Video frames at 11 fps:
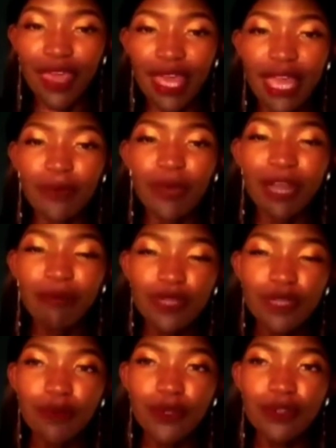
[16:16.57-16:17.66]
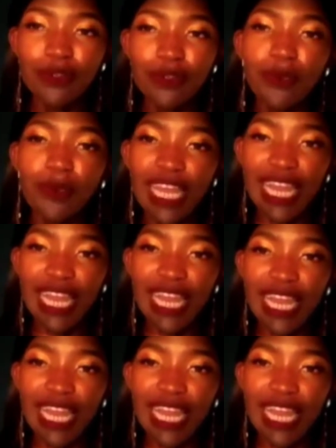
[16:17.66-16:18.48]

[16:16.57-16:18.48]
And what most people do not realize